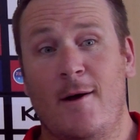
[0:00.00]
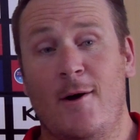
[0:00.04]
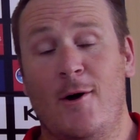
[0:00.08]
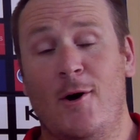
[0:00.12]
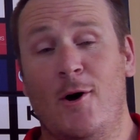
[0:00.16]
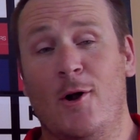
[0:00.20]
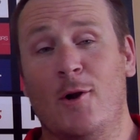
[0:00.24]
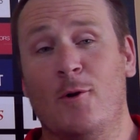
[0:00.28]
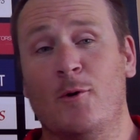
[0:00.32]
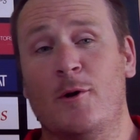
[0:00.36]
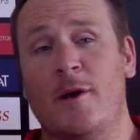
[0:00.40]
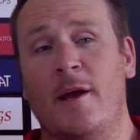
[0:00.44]

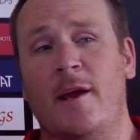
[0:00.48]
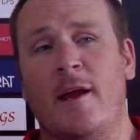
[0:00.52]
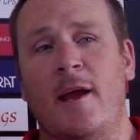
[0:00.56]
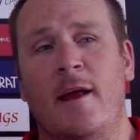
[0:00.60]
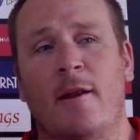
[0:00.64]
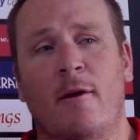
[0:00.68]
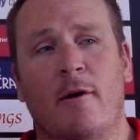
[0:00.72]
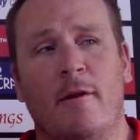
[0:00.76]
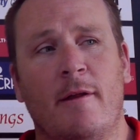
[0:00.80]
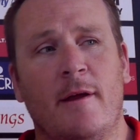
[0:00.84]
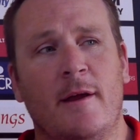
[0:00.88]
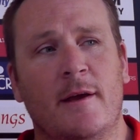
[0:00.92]
Oh, look,
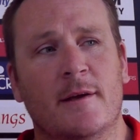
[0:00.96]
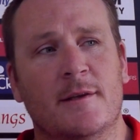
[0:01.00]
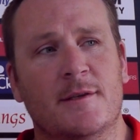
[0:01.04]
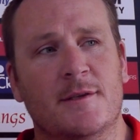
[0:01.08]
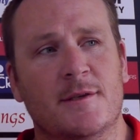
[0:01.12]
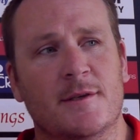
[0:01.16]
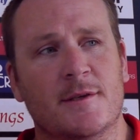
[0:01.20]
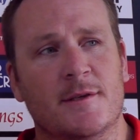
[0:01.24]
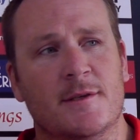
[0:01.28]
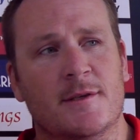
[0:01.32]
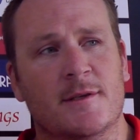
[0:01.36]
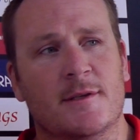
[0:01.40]
again, I think
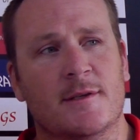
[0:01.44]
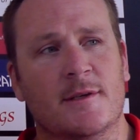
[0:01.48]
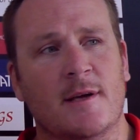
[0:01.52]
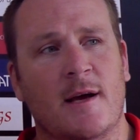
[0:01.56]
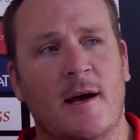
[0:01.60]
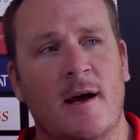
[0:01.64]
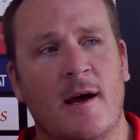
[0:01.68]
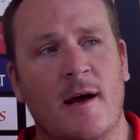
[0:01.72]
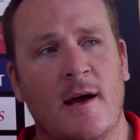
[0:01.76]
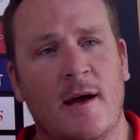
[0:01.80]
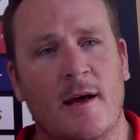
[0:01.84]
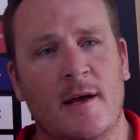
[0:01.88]
it's just
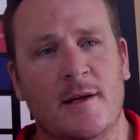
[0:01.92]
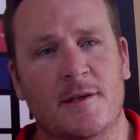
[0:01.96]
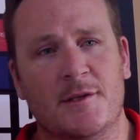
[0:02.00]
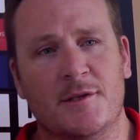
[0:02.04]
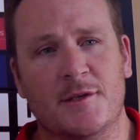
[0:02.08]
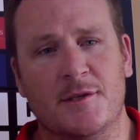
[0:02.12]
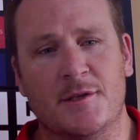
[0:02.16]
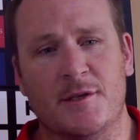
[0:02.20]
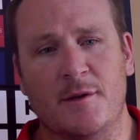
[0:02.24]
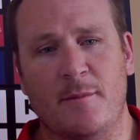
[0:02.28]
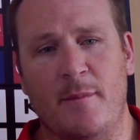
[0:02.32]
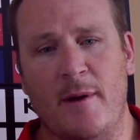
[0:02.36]

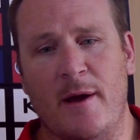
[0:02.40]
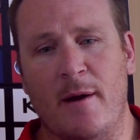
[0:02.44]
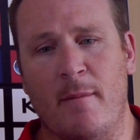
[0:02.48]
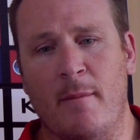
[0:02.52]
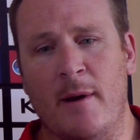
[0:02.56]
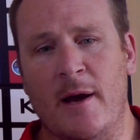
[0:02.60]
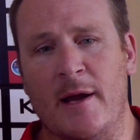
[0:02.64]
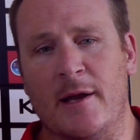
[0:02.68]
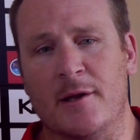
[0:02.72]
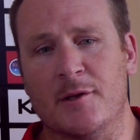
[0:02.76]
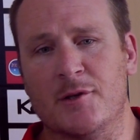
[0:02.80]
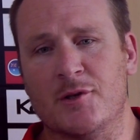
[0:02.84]

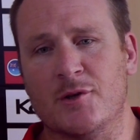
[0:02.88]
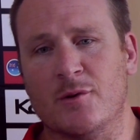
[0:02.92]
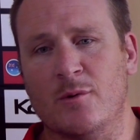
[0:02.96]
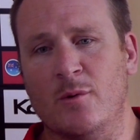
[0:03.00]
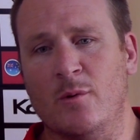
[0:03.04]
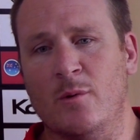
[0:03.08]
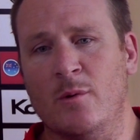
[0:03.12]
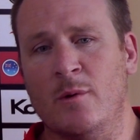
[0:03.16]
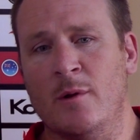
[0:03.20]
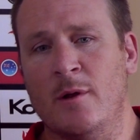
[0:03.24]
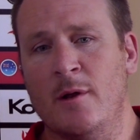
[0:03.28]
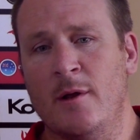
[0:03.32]
about making
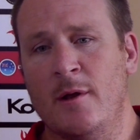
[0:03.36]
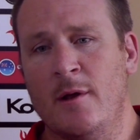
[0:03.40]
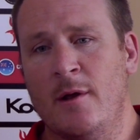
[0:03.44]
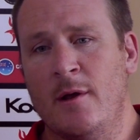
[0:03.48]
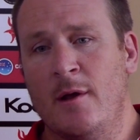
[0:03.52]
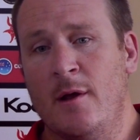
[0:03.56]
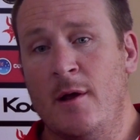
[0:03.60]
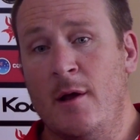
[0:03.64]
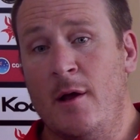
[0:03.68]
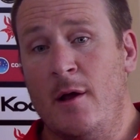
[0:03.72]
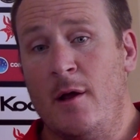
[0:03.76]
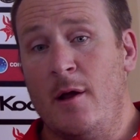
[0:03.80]
sure
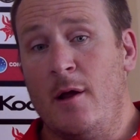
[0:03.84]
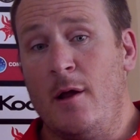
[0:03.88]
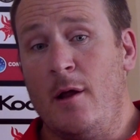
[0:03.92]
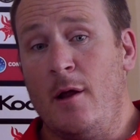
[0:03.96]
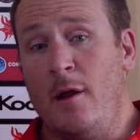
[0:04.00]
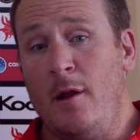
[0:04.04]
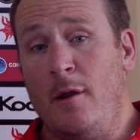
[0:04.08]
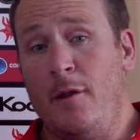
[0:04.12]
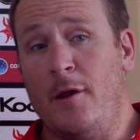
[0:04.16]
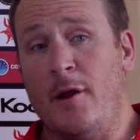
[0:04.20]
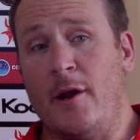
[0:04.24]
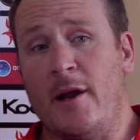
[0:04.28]

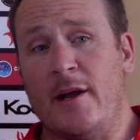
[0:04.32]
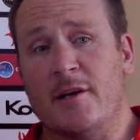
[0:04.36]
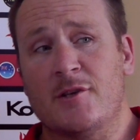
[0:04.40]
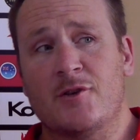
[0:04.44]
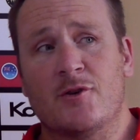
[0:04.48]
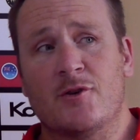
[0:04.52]
that our